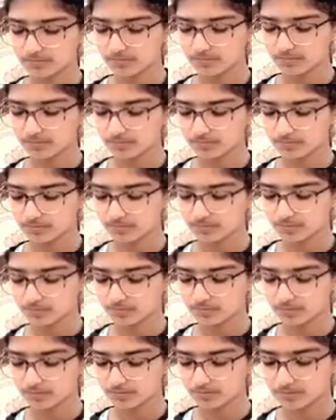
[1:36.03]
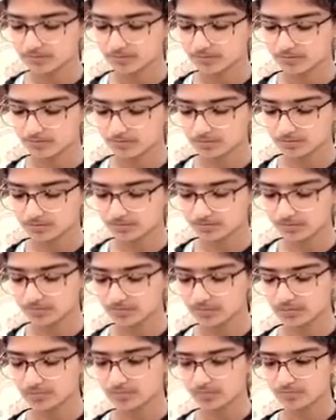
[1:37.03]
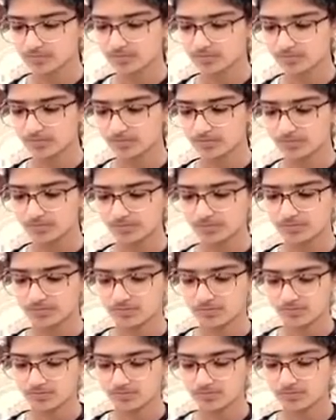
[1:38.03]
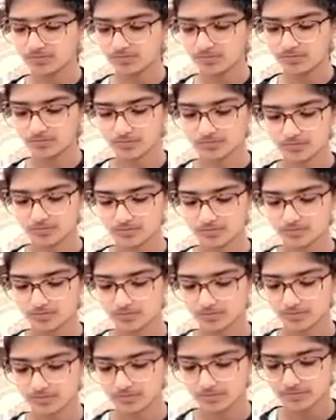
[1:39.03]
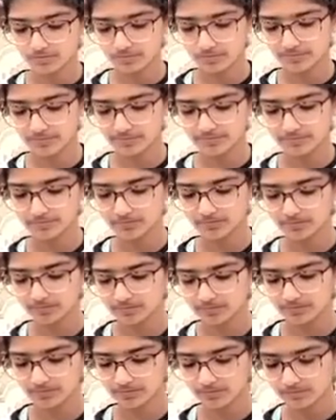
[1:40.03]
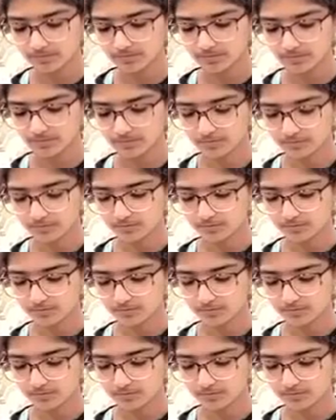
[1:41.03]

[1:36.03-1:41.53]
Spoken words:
(not speaking)